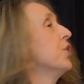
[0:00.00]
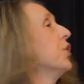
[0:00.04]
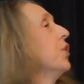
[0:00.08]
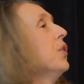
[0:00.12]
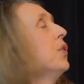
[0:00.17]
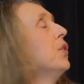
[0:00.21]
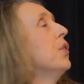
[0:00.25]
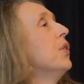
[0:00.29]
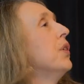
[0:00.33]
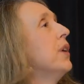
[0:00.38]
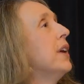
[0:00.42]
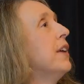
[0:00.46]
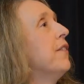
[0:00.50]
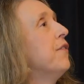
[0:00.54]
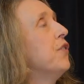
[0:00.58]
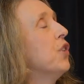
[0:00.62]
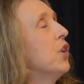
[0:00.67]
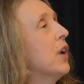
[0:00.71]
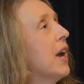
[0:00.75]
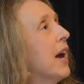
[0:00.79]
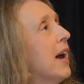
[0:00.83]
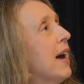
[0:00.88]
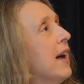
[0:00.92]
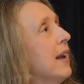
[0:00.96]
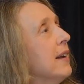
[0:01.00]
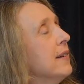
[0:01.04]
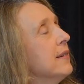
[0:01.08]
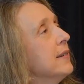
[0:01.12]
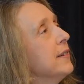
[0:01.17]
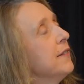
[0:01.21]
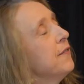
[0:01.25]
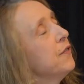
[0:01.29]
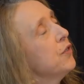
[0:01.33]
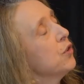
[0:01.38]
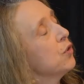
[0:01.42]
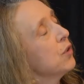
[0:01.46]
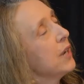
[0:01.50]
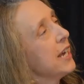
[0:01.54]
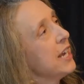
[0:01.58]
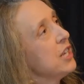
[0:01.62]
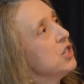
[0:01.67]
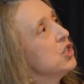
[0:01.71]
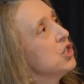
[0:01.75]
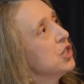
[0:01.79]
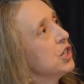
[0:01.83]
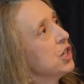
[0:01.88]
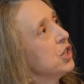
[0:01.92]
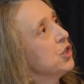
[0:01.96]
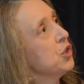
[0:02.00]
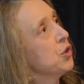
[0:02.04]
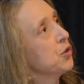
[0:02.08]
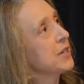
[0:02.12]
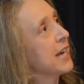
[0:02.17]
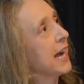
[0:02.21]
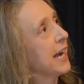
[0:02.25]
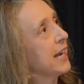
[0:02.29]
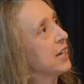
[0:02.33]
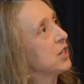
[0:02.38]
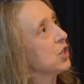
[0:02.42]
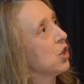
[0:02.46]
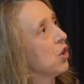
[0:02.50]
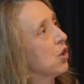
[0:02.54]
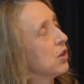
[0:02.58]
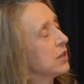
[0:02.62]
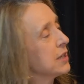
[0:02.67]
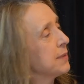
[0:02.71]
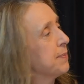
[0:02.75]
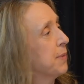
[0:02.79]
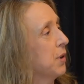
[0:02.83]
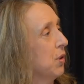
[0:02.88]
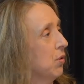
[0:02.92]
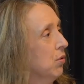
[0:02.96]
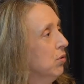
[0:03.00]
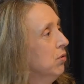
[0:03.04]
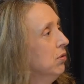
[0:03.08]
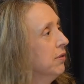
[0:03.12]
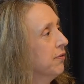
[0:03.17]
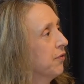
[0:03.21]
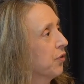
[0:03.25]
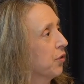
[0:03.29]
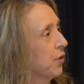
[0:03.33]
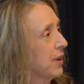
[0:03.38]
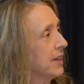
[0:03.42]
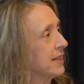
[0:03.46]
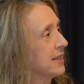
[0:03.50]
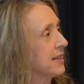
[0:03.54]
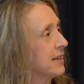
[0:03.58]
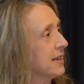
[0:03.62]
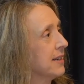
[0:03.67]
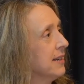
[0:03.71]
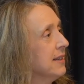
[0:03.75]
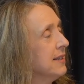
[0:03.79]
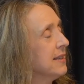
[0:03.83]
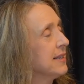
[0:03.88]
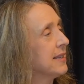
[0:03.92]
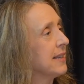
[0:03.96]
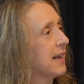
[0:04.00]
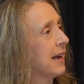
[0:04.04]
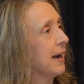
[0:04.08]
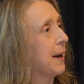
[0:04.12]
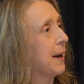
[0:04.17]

if you're injured and you're taken to hospital, for instance,